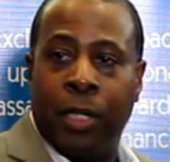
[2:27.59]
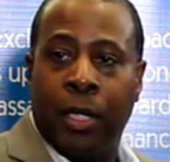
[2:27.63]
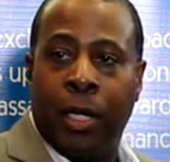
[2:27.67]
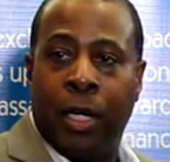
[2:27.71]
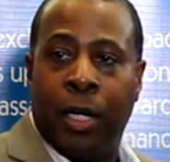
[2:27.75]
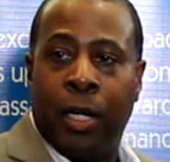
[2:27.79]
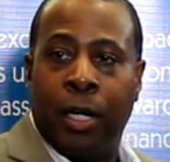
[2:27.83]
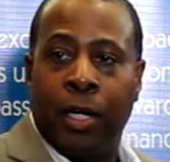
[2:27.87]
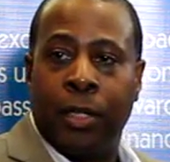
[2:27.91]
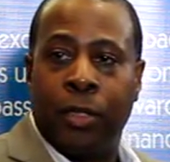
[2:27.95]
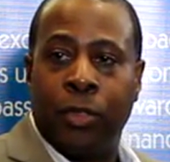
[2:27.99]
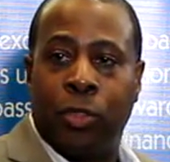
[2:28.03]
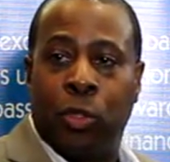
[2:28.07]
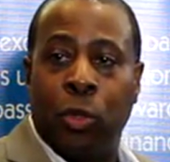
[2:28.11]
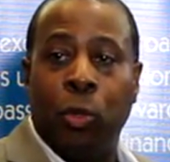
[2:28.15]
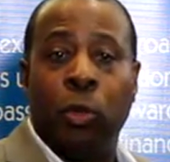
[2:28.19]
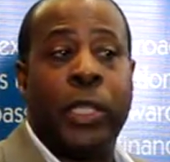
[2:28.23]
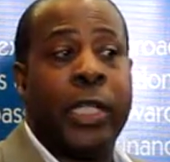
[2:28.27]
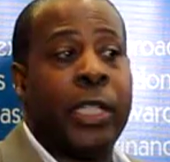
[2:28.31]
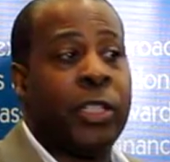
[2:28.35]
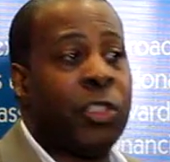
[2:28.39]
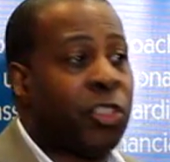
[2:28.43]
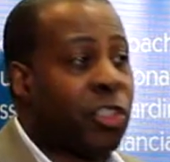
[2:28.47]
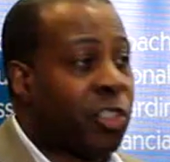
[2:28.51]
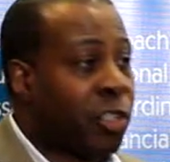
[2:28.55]
Uh,
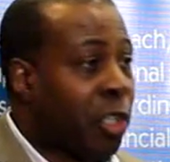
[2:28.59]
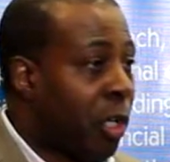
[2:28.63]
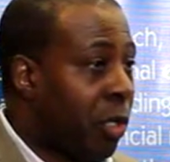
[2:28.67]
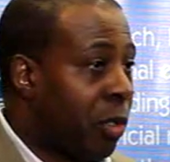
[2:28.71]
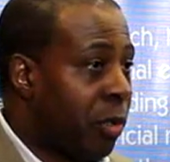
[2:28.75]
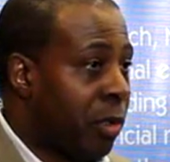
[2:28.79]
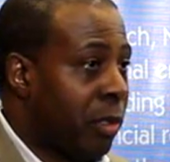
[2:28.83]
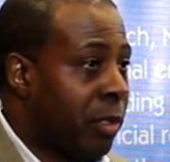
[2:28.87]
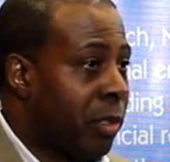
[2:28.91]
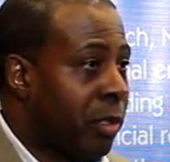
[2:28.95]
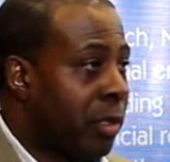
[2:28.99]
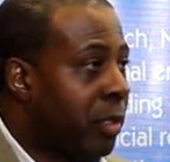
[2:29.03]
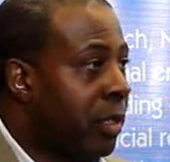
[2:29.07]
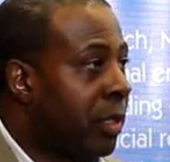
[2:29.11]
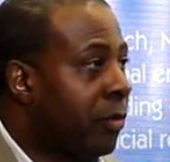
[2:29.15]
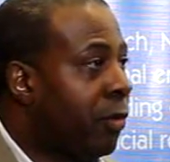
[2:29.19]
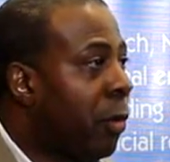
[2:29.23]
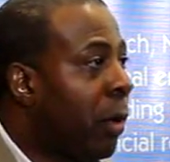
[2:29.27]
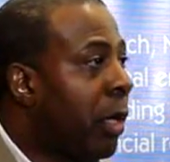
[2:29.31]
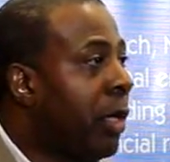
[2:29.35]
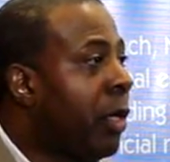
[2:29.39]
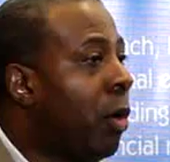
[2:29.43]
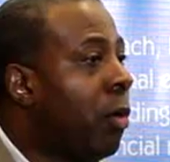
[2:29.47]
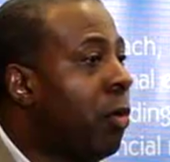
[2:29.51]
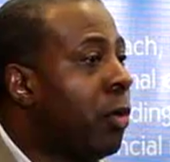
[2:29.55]
Julian Sturton. You
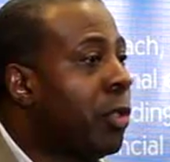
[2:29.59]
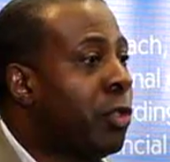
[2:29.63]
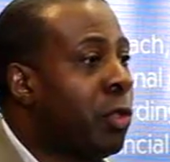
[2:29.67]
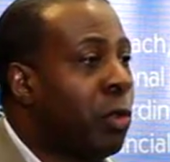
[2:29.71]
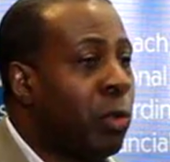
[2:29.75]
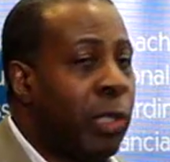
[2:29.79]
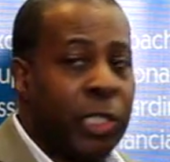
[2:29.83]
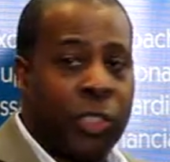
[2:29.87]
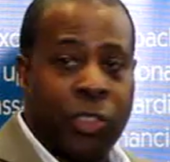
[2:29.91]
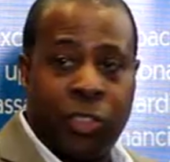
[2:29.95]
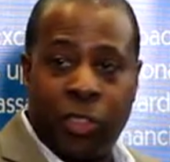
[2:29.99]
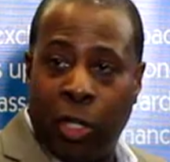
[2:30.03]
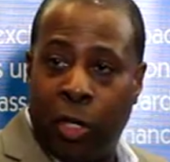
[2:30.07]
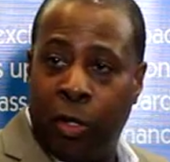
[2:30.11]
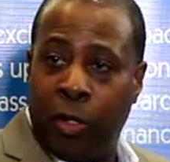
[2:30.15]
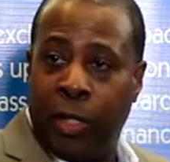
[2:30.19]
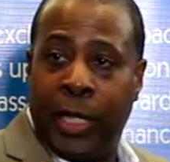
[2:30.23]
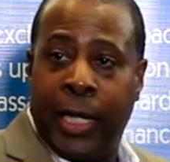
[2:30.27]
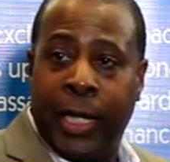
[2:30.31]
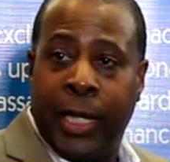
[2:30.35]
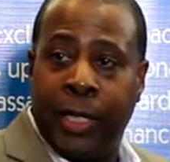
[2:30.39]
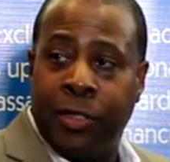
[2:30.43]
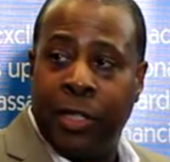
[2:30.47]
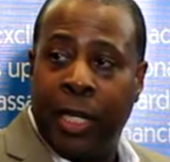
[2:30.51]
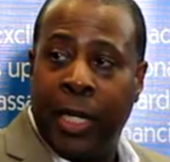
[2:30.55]
want to know what Julian Sturton
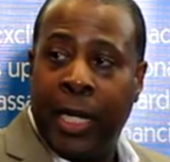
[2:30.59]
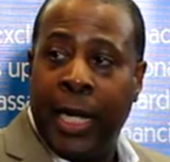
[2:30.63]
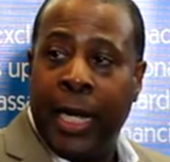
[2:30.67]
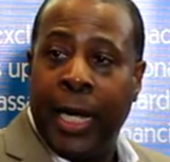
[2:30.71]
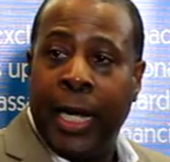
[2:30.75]
is?